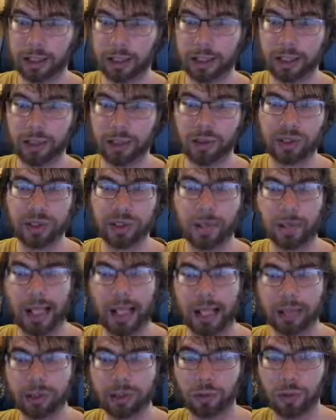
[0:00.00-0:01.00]
He used the
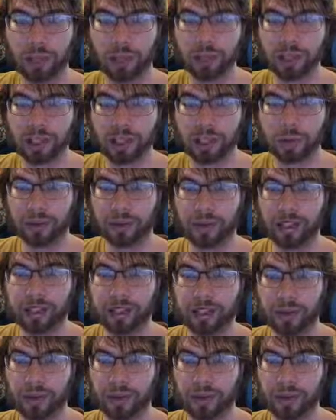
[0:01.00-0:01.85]
Magnet Warriors. I don't think